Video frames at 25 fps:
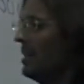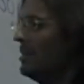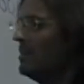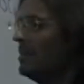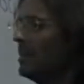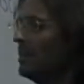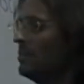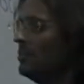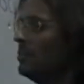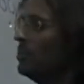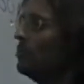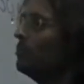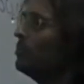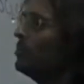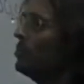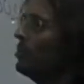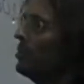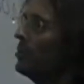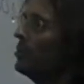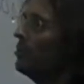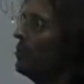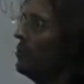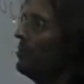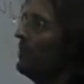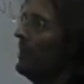And then you
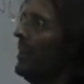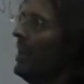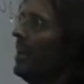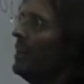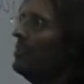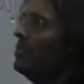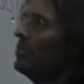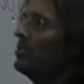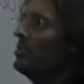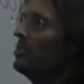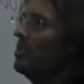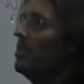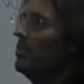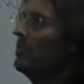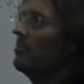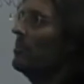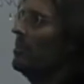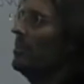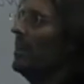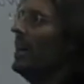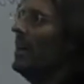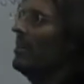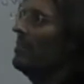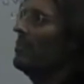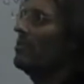put your relationship
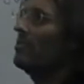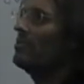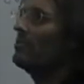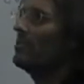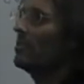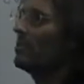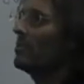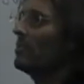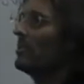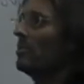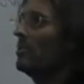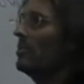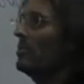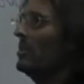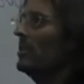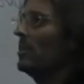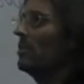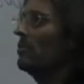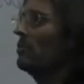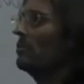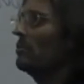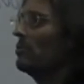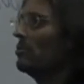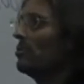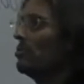with others,
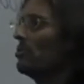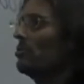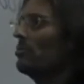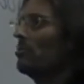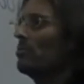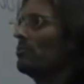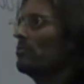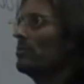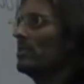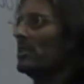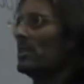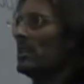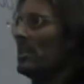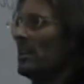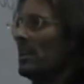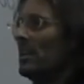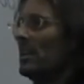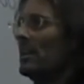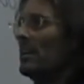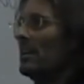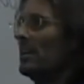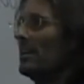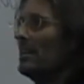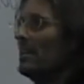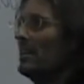including your children,
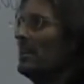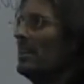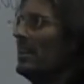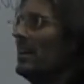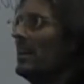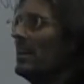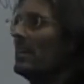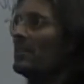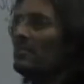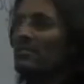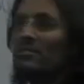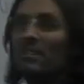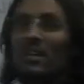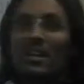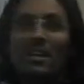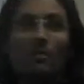next.